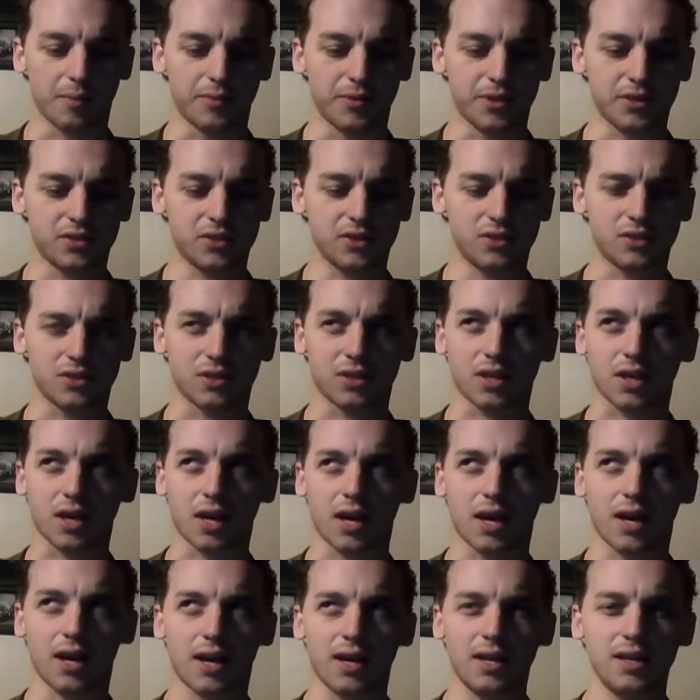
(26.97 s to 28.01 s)
This is
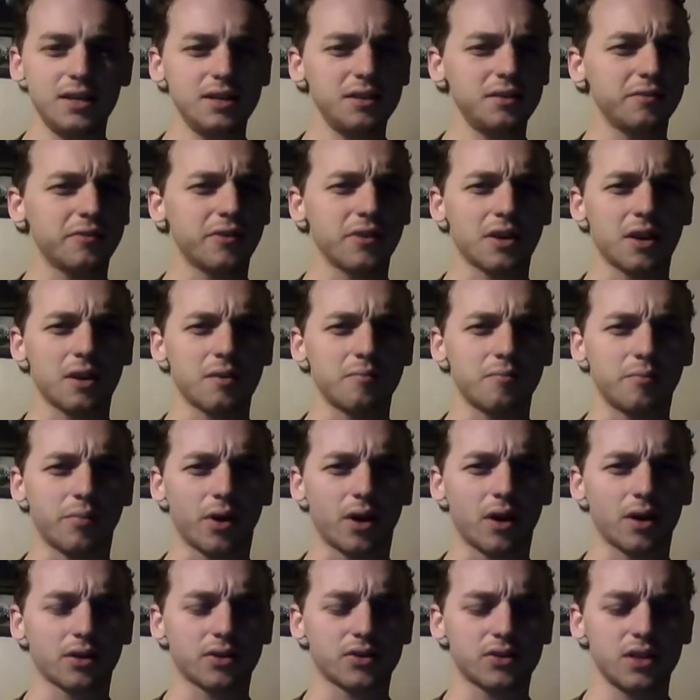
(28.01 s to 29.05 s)
kind of an
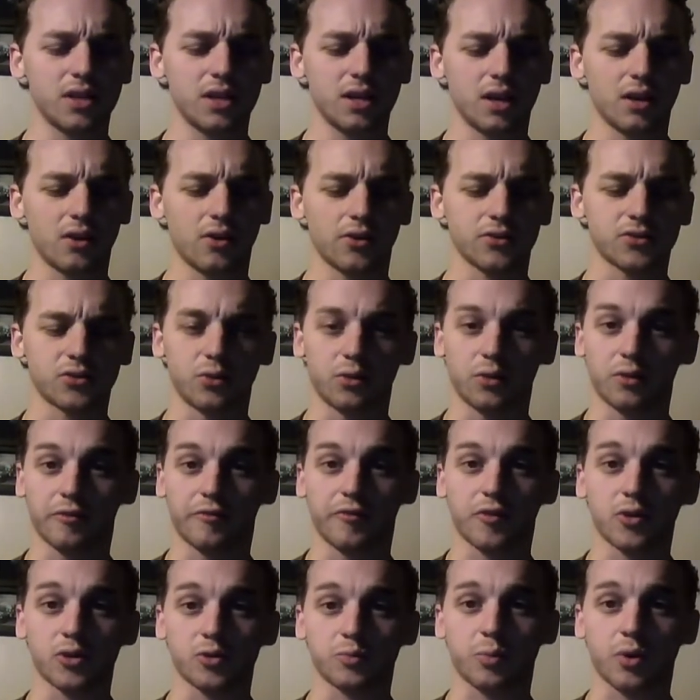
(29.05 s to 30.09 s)
unboxing and also the
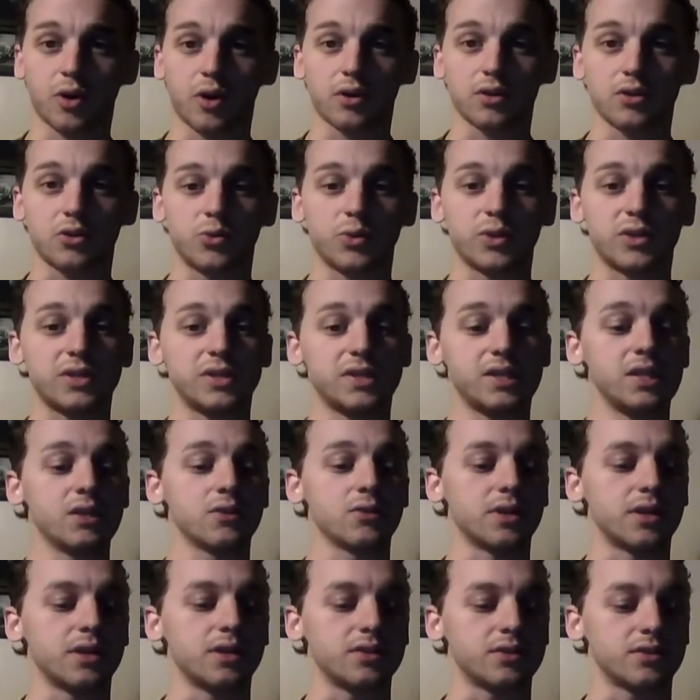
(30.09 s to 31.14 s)
first part to a
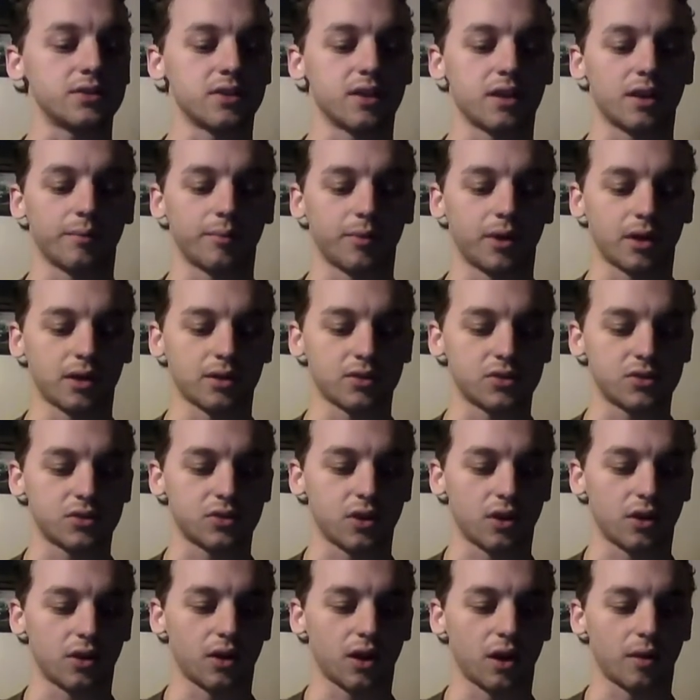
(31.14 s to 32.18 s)
series that I'm going to
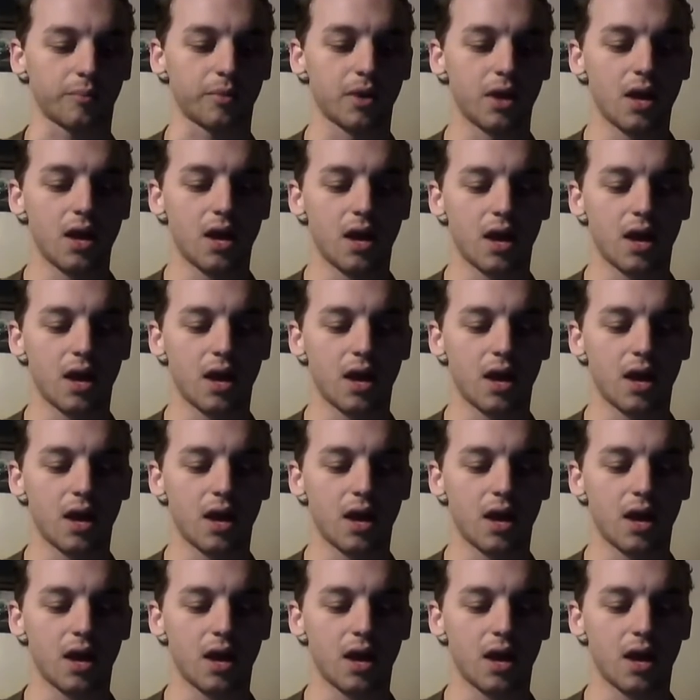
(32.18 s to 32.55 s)
start up.